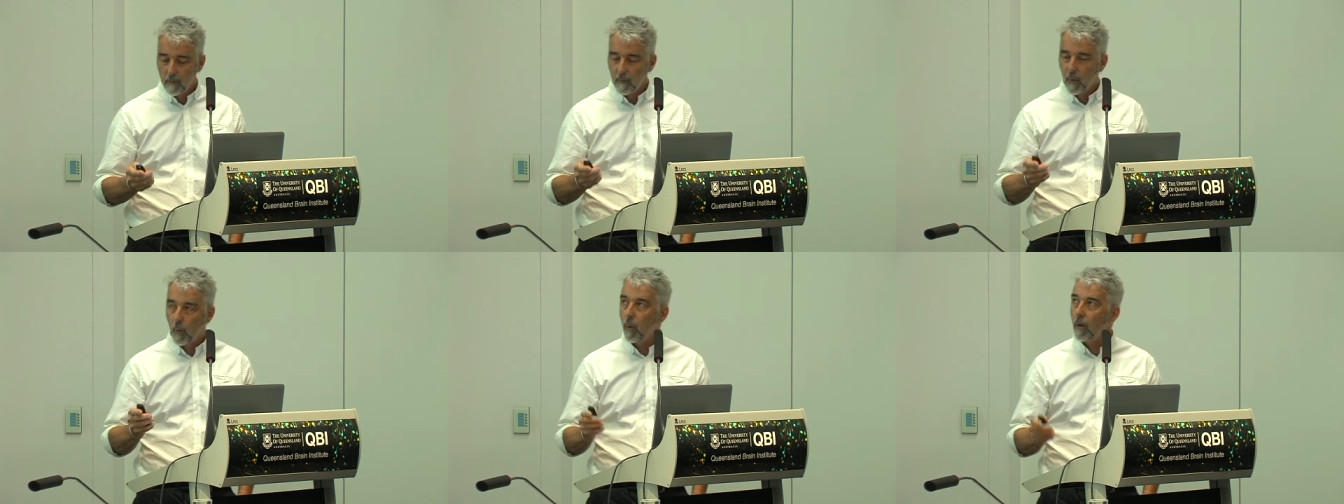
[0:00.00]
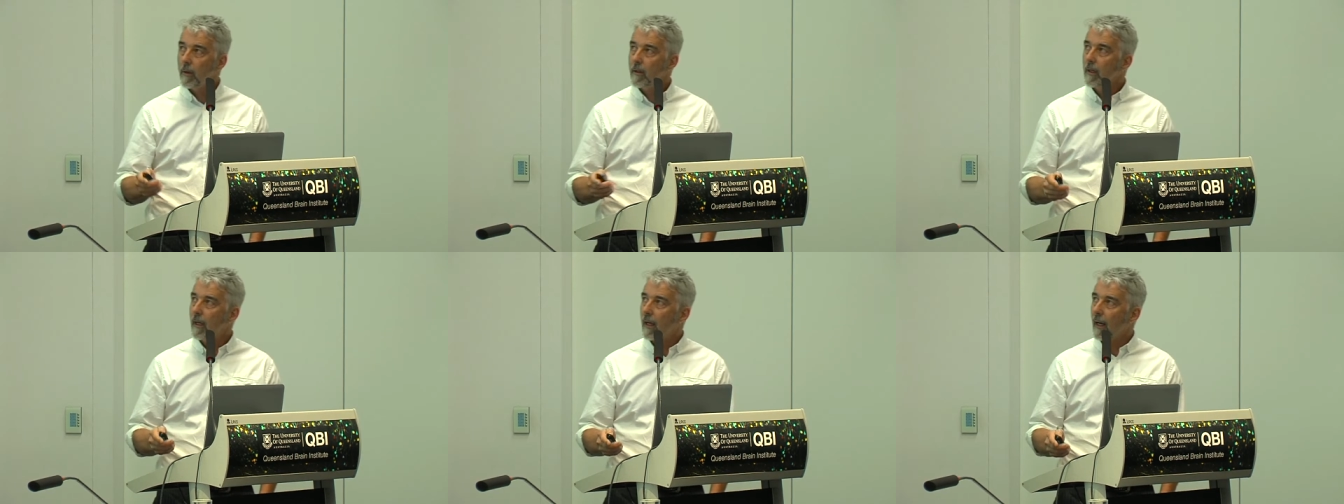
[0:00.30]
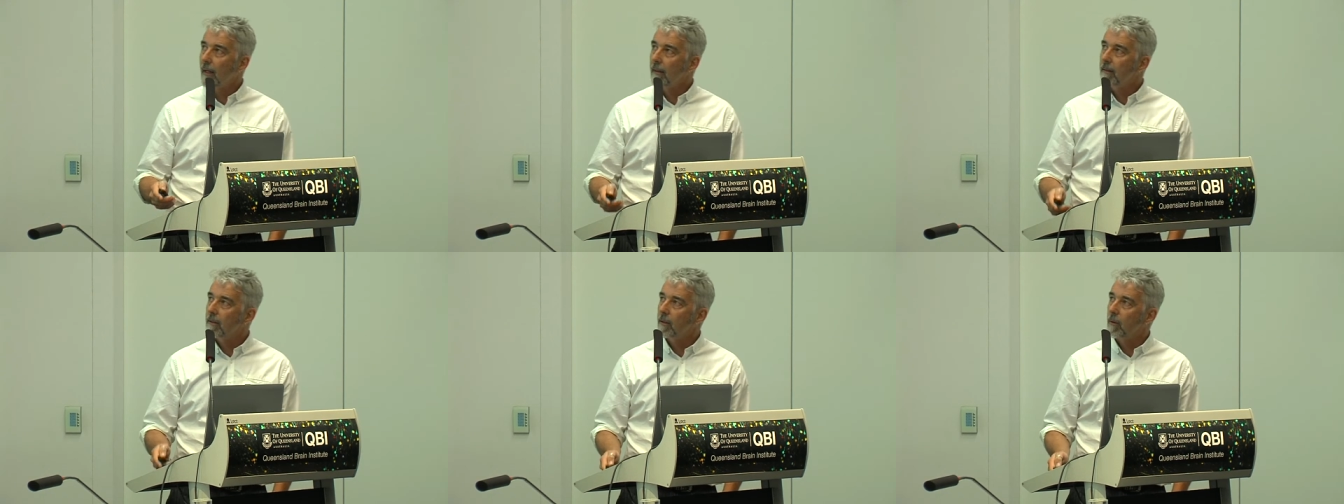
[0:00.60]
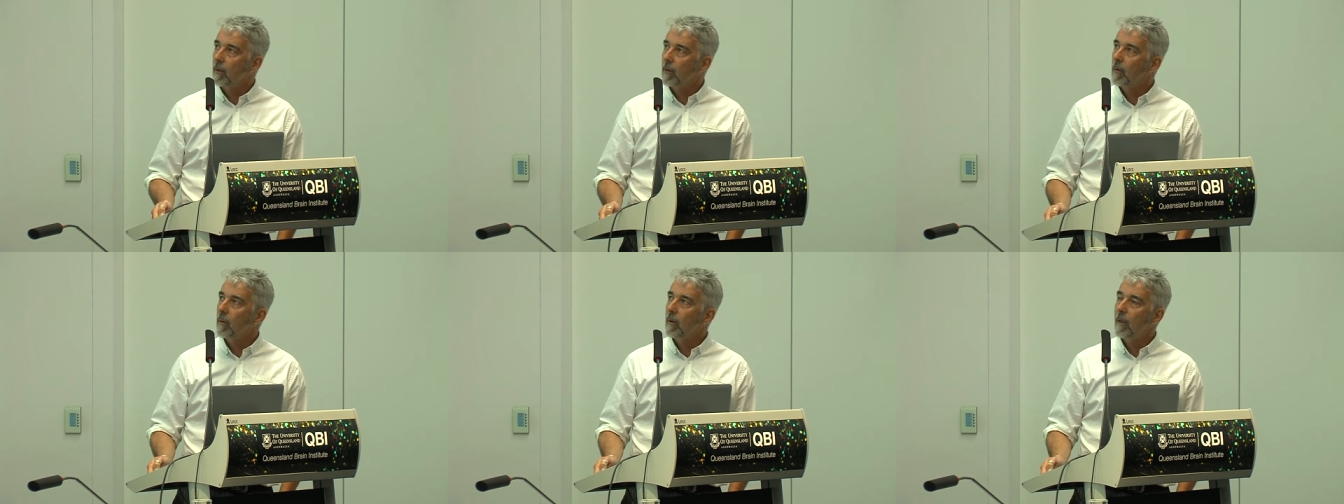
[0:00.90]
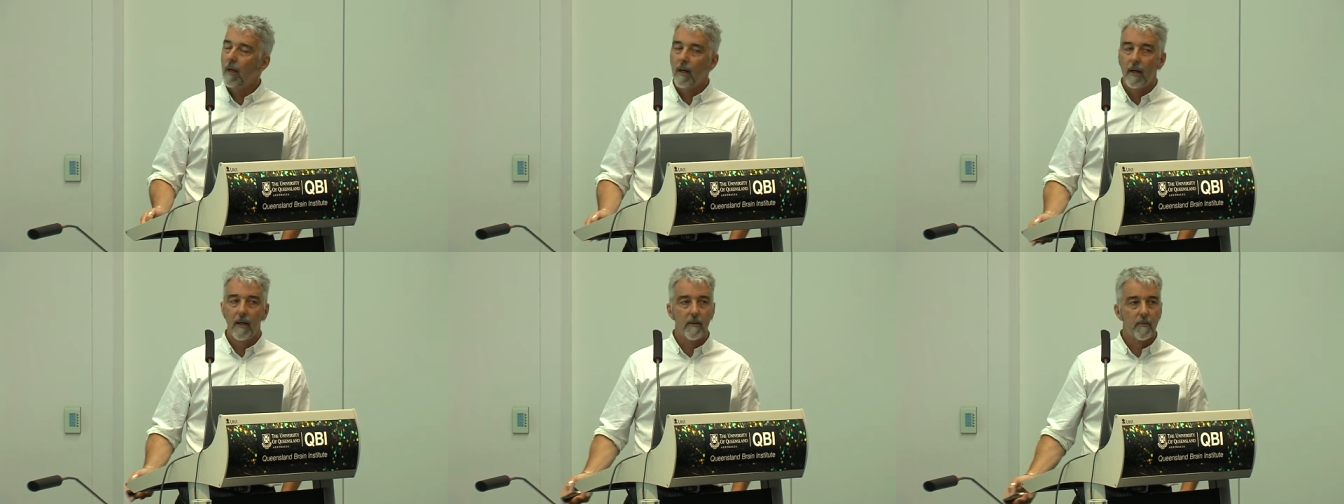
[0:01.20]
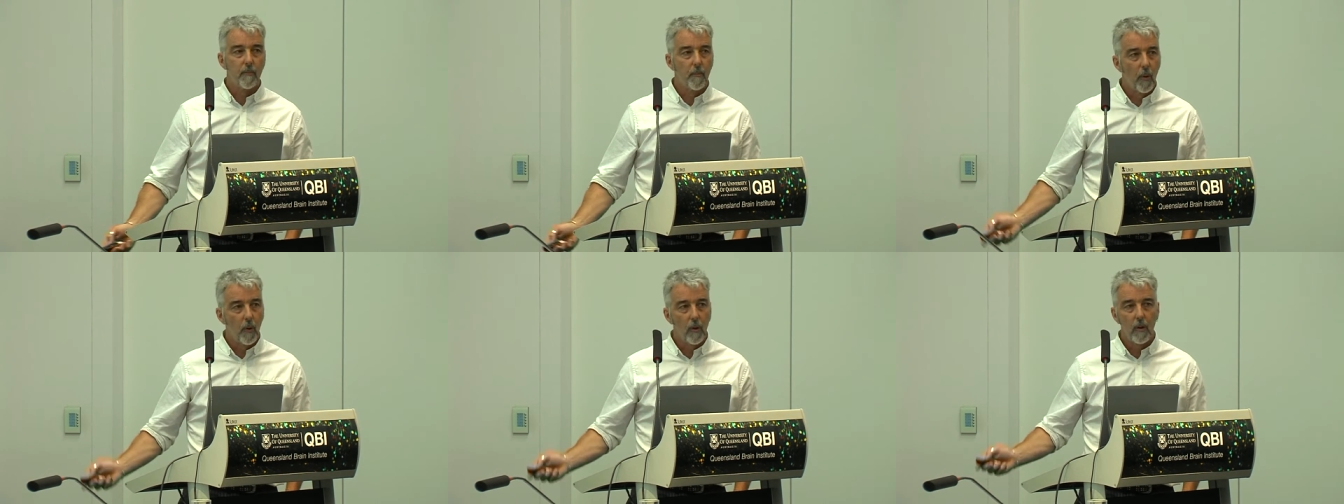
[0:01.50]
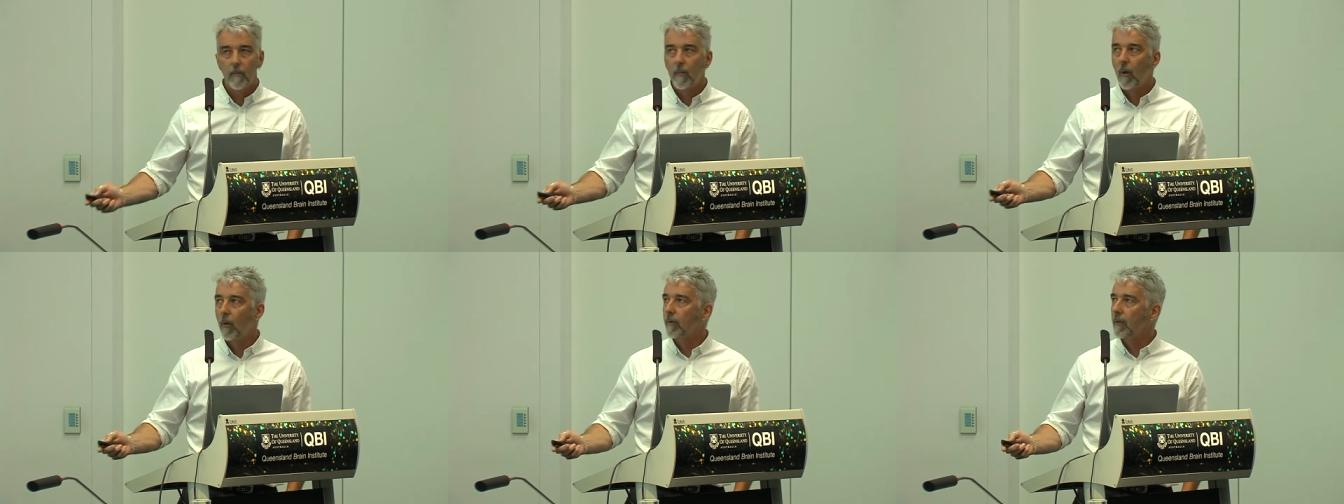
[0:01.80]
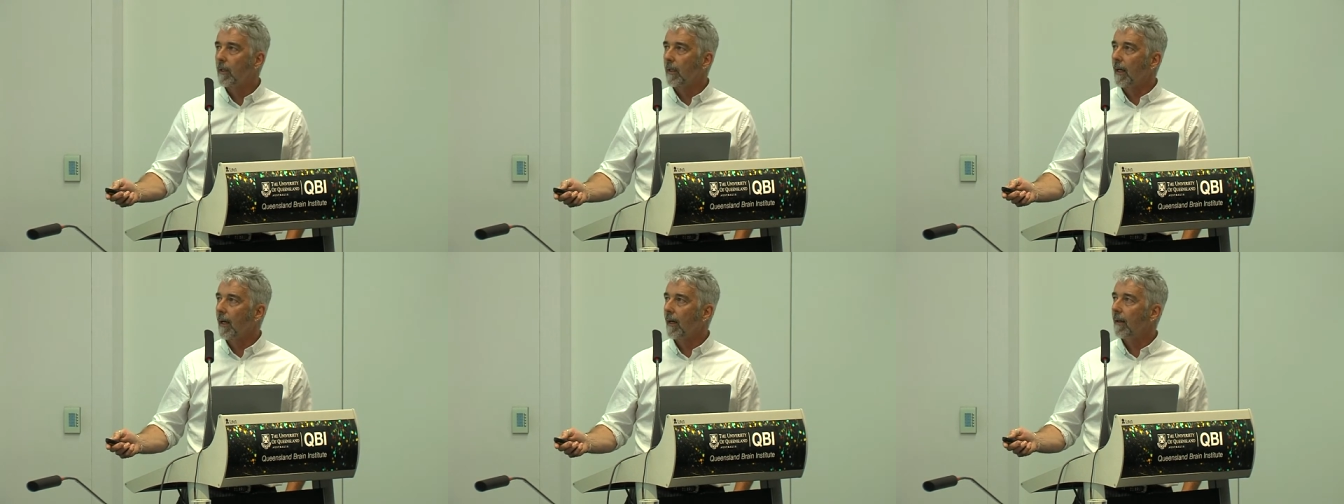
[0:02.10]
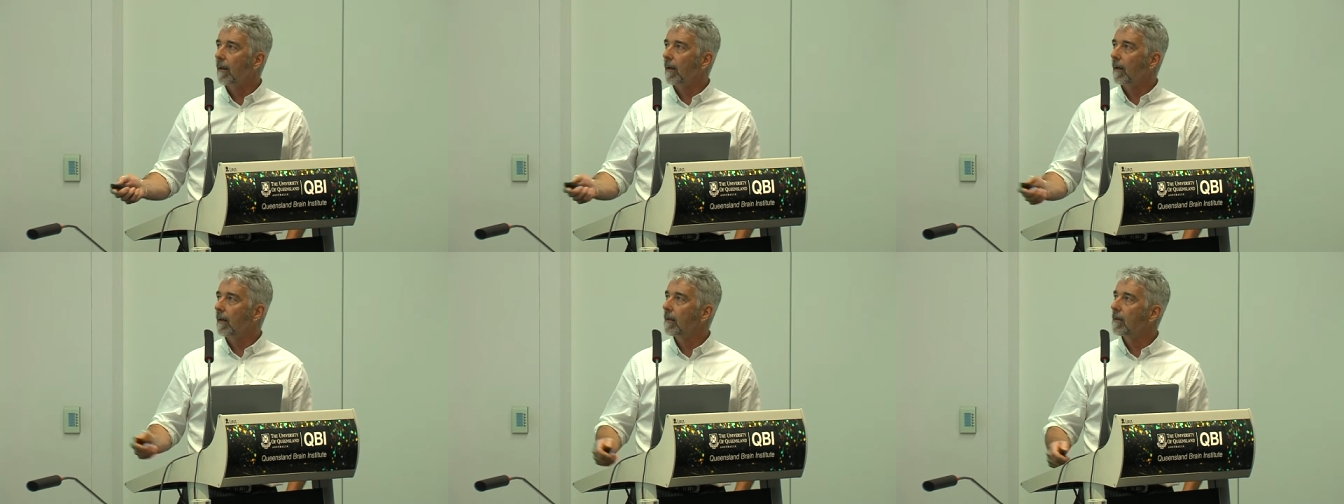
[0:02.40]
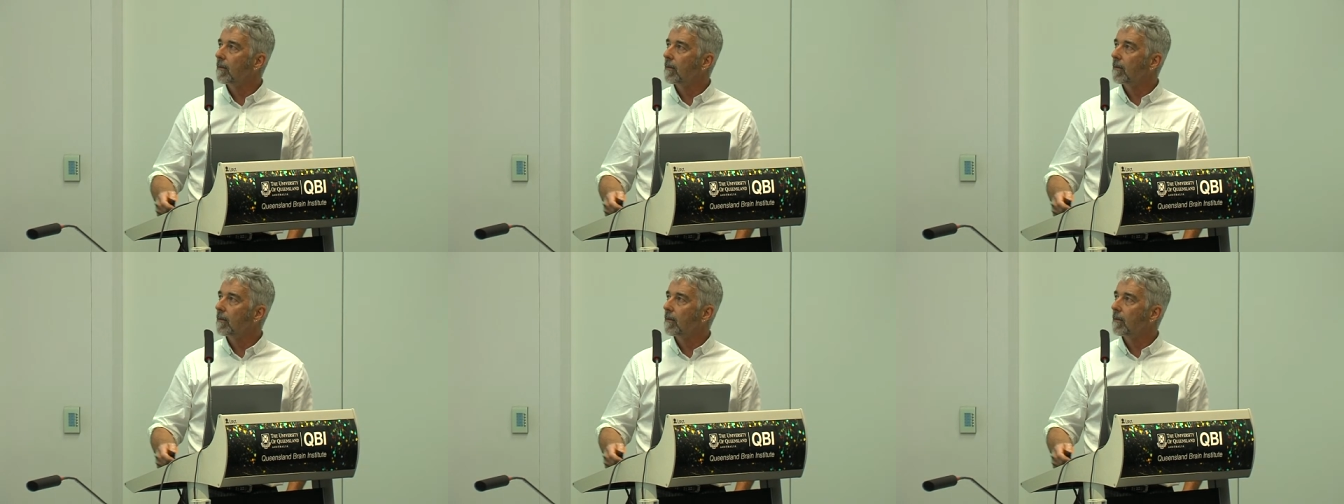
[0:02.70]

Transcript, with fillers: But what you can do is pull them all together.